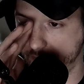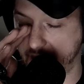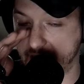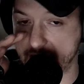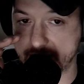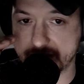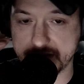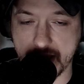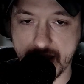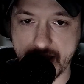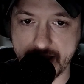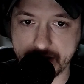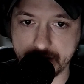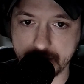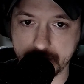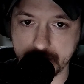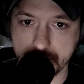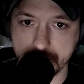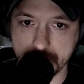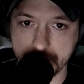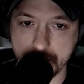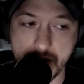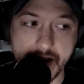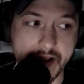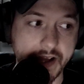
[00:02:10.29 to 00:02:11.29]
it's like
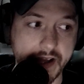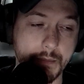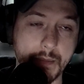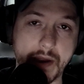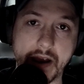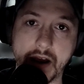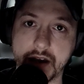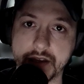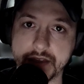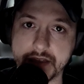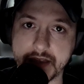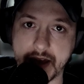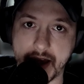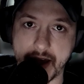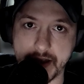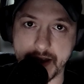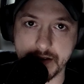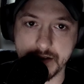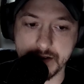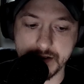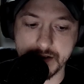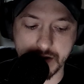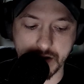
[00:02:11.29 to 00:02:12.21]
running a marathon.